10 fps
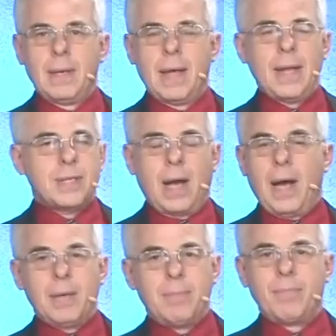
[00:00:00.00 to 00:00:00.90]
Now that's
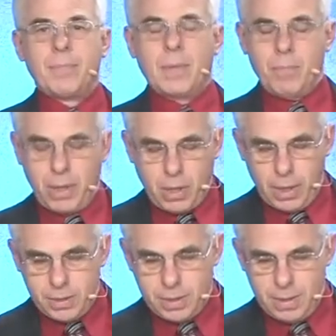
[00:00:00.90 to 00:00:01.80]
odd,
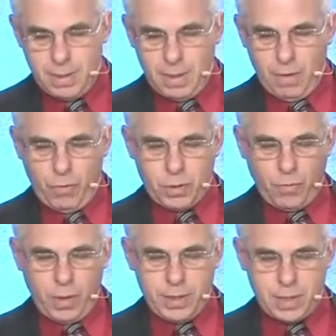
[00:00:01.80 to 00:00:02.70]
because first
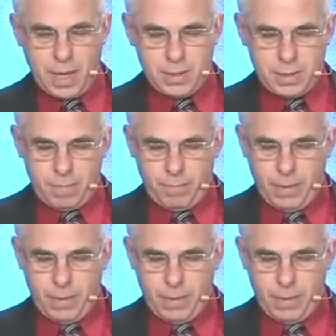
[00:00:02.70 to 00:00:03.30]
of all, he says